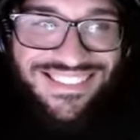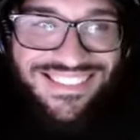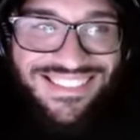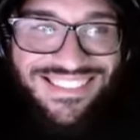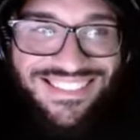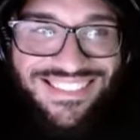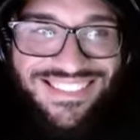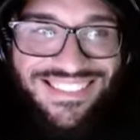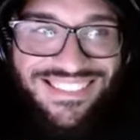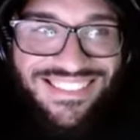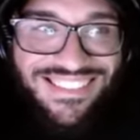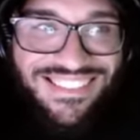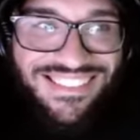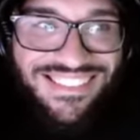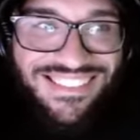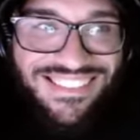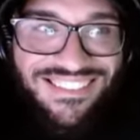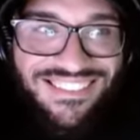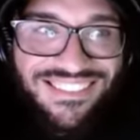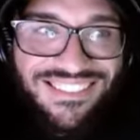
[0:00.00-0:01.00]

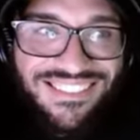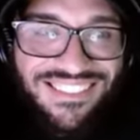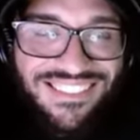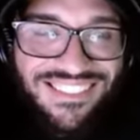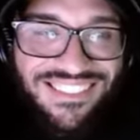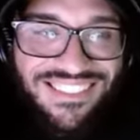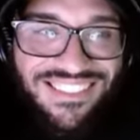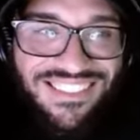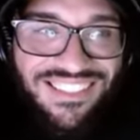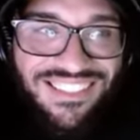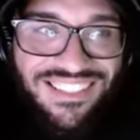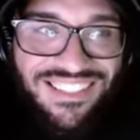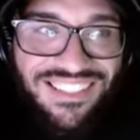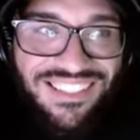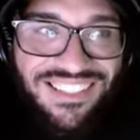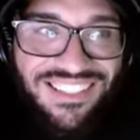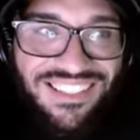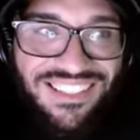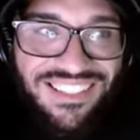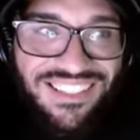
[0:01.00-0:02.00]

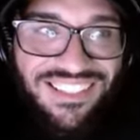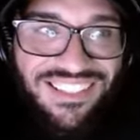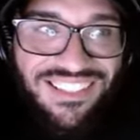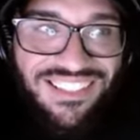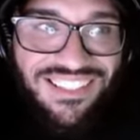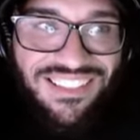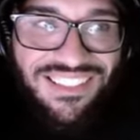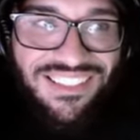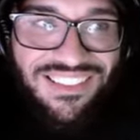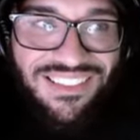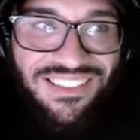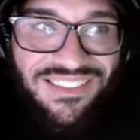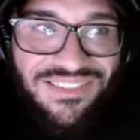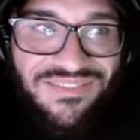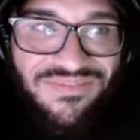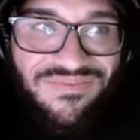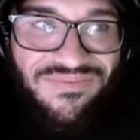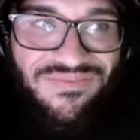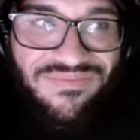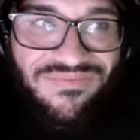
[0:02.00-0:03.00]

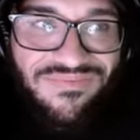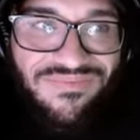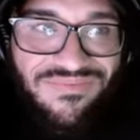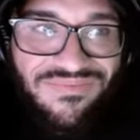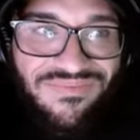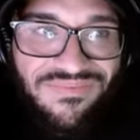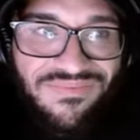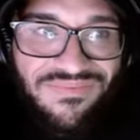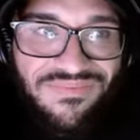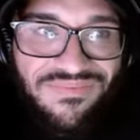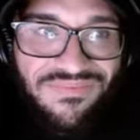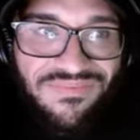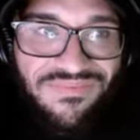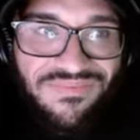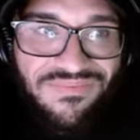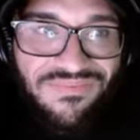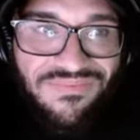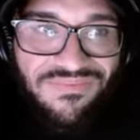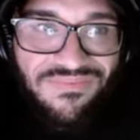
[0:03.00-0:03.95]
[no speech]